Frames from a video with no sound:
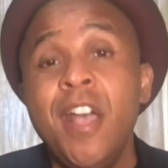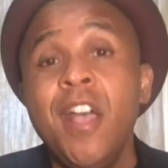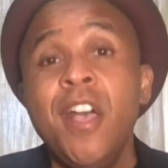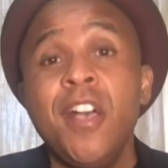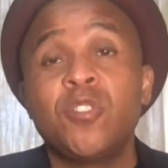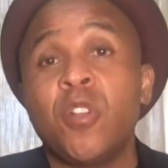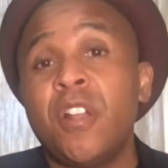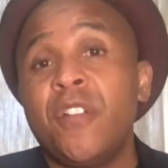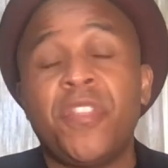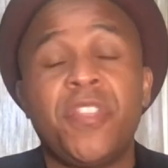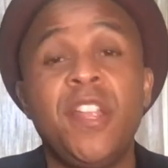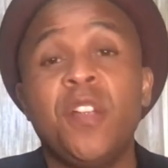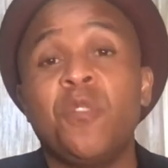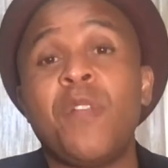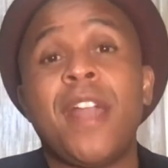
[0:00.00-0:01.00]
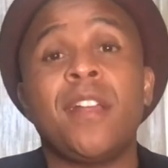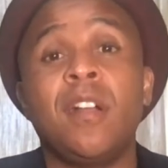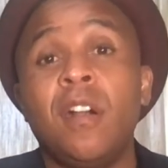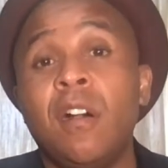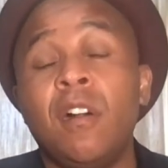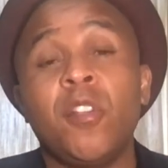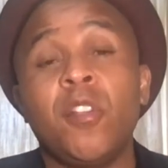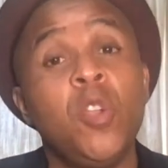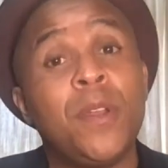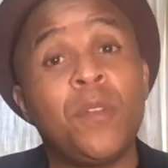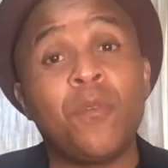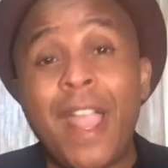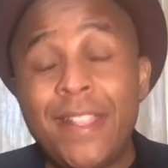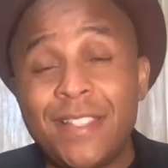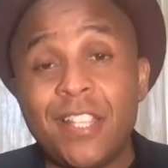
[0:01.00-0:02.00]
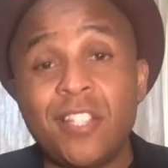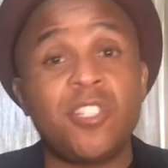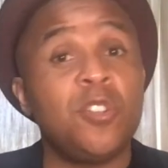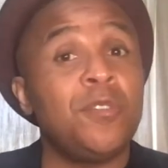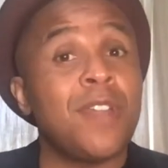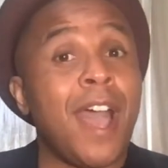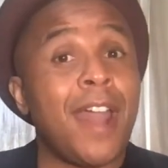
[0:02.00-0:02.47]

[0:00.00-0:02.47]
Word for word: sort of theoretical human rights issue,